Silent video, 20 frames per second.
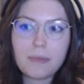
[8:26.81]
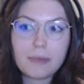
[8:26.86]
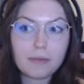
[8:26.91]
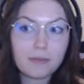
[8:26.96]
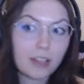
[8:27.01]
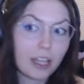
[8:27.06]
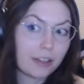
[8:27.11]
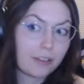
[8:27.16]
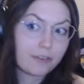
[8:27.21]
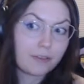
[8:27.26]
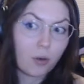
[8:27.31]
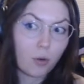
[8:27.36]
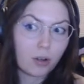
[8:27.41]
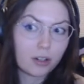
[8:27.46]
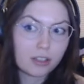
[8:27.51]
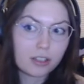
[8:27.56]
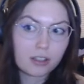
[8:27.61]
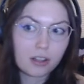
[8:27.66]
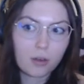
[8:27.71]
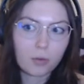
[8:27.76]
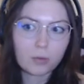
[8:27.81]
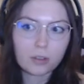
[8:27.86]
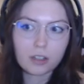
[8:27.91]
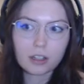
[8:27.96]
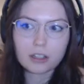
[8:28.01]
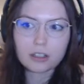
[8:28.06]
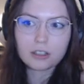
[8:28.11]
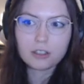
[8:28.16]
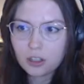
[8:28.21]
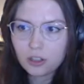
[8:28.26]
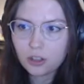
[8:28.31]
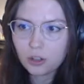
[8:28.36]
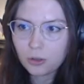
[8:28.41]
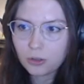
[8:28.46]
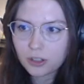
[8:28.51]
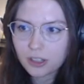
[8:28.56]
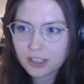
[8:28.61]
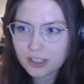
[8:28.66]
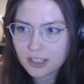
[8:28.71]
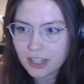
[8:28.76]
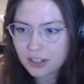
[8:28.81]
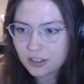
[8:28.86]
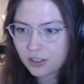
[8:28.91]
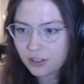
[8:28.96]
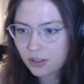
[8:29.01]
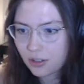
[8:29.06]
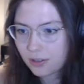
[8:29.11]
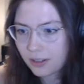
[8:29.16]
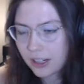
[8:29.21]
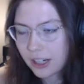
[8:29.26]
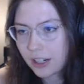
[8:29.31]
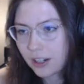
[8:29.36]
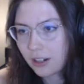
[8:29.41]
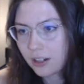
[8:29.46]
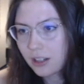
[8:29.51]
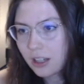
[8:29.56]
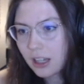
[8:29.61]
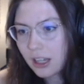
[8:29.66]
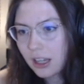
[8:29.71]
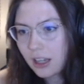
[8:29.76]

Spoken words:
like force a huge concession over here,